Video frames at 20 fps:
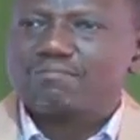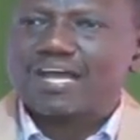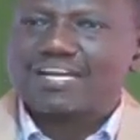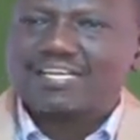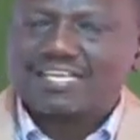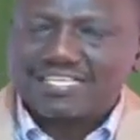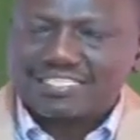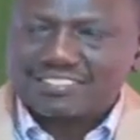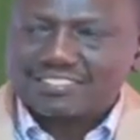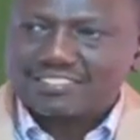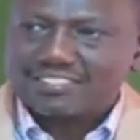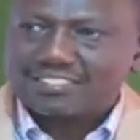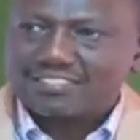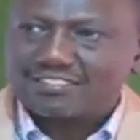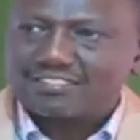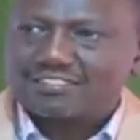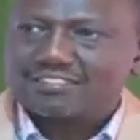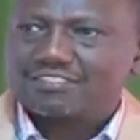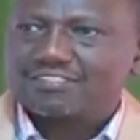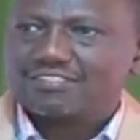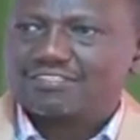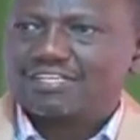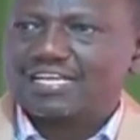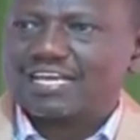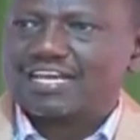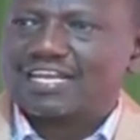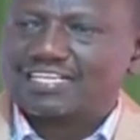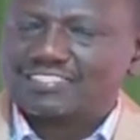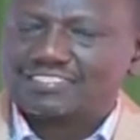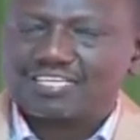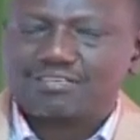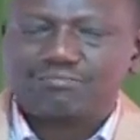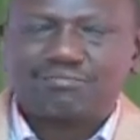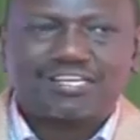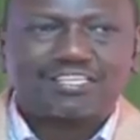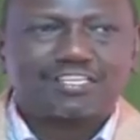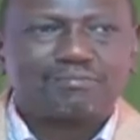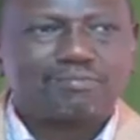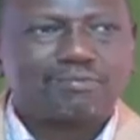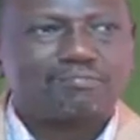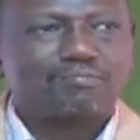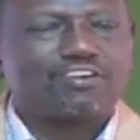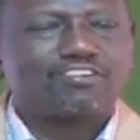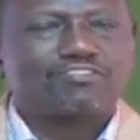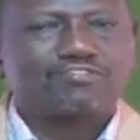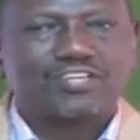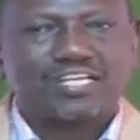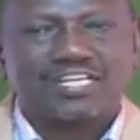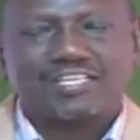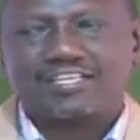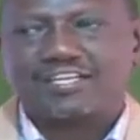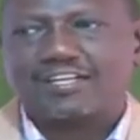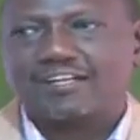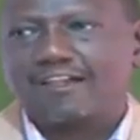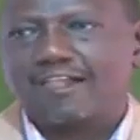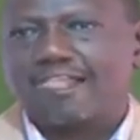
mandate elected by the people of Kenya,